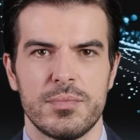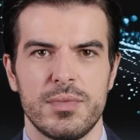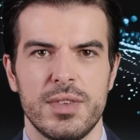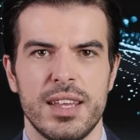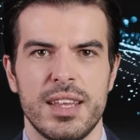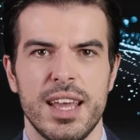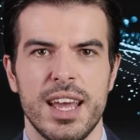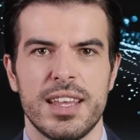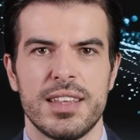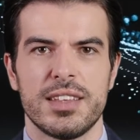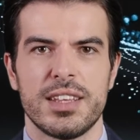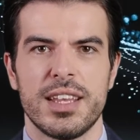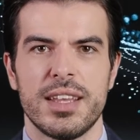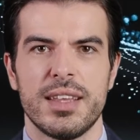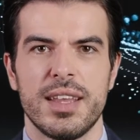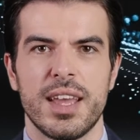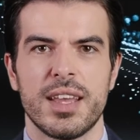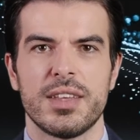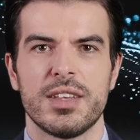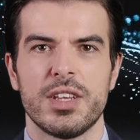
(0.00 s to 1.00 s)
The
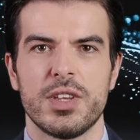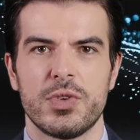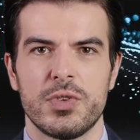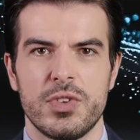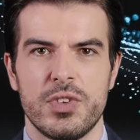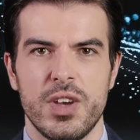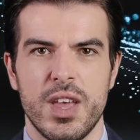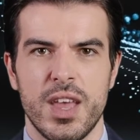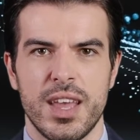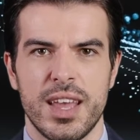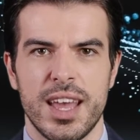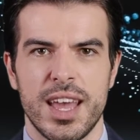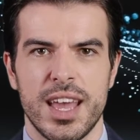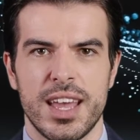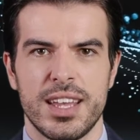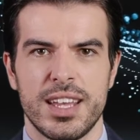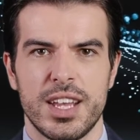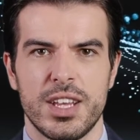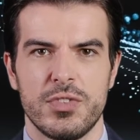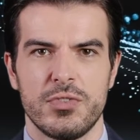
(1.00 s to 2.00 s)
1990s saw a
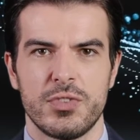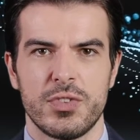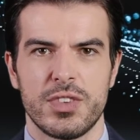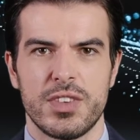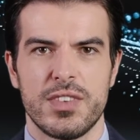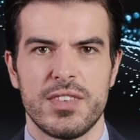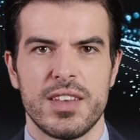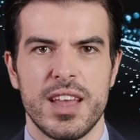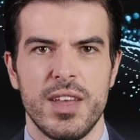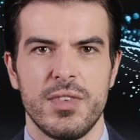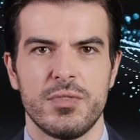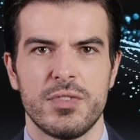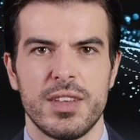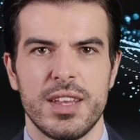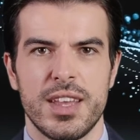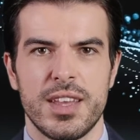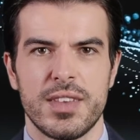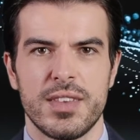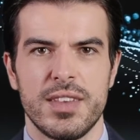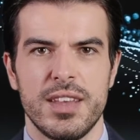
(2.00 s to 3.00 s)
heyday for the
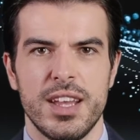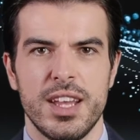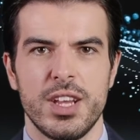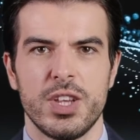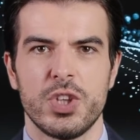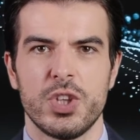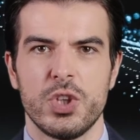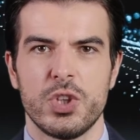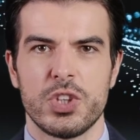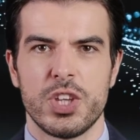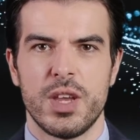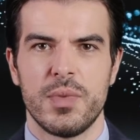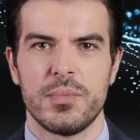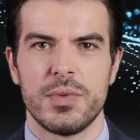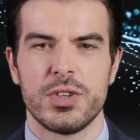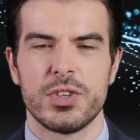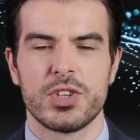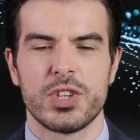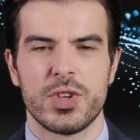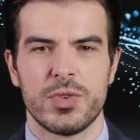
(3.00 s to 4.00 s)
Southeast Asia
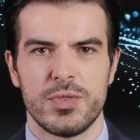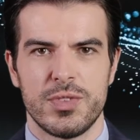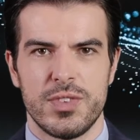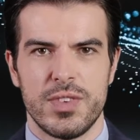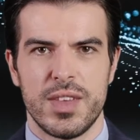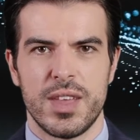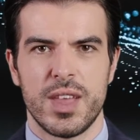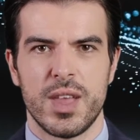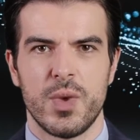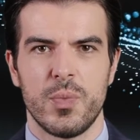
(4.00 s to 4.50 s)
Championships,